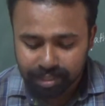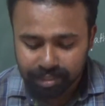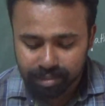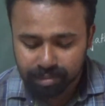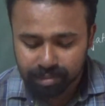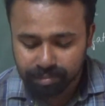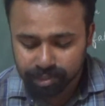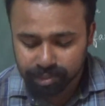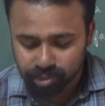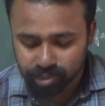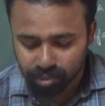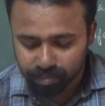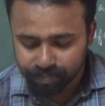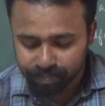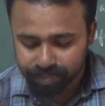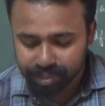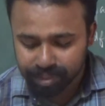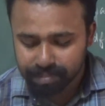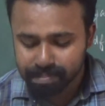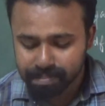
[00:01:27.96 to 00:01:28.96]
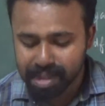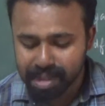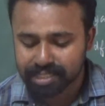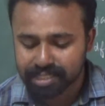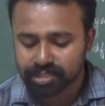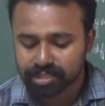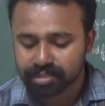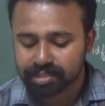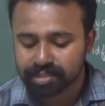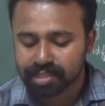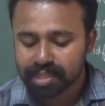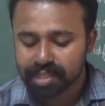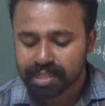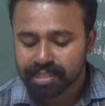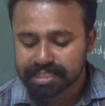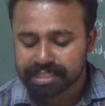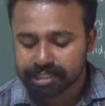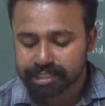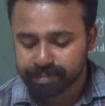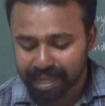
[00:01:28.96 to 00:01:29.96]
Soap, matches,
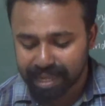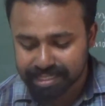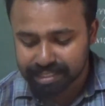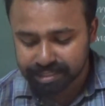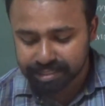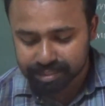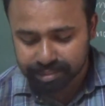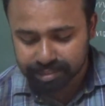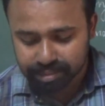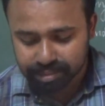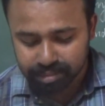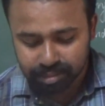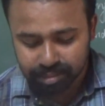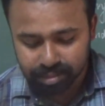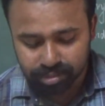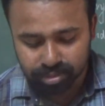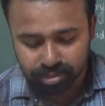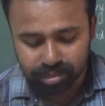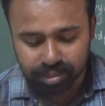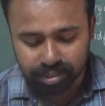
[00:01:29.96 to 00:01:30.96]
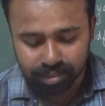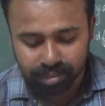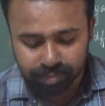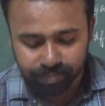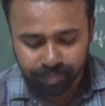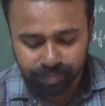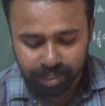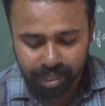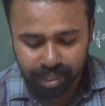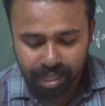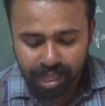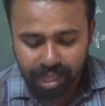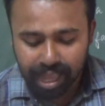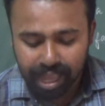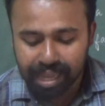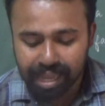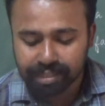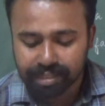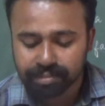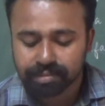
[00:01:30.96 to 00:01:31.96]
the spices, sugar,
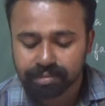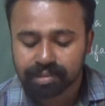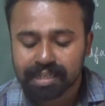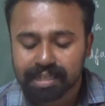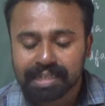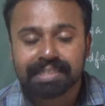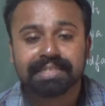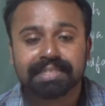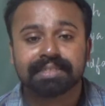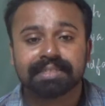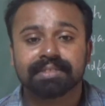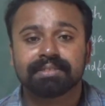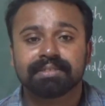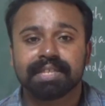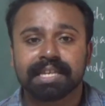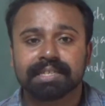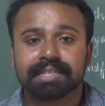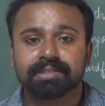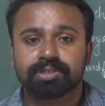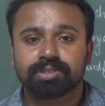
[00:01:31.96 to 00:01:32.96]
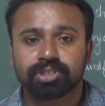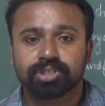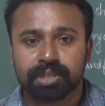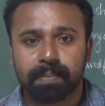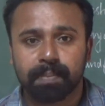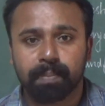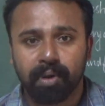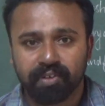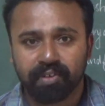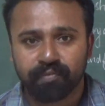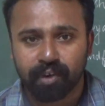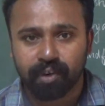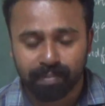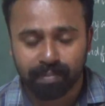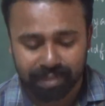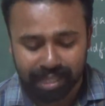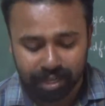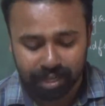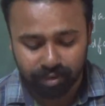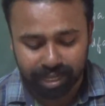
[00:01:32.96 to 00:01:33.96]
and these are the things she bought
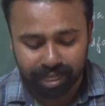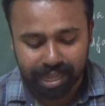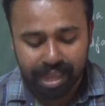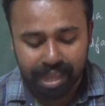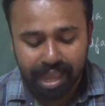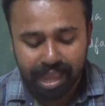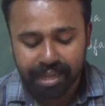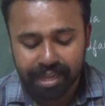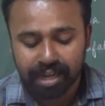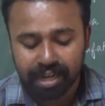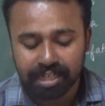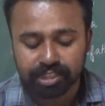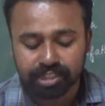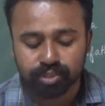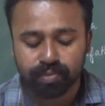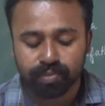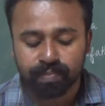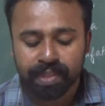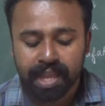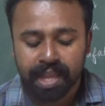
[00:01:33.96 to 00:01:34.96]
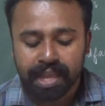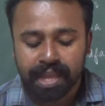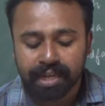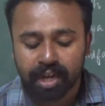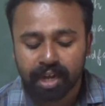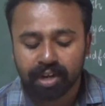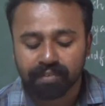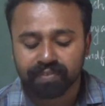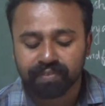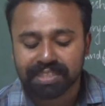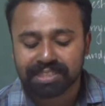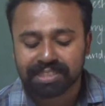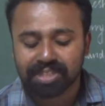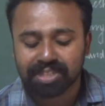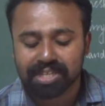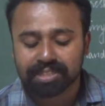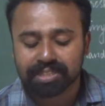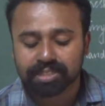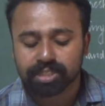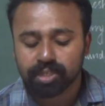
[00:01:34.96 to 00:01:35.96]
from there. Okay, and also none of these
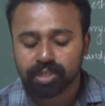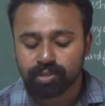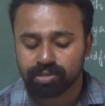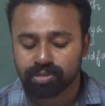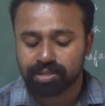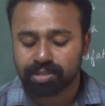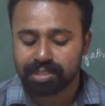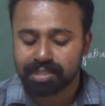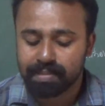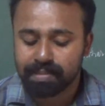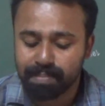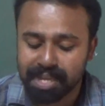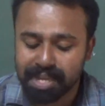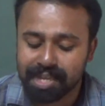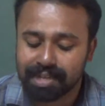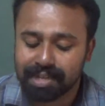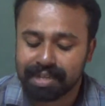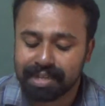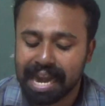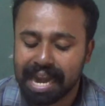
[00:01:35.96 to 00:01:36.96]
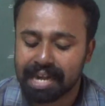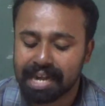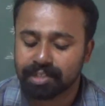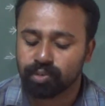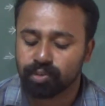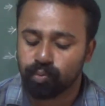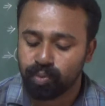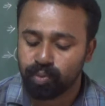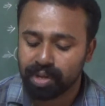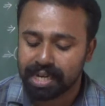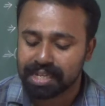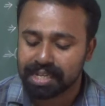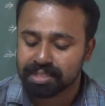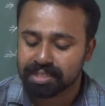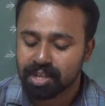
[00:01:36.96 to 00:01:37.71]
things could be had in the village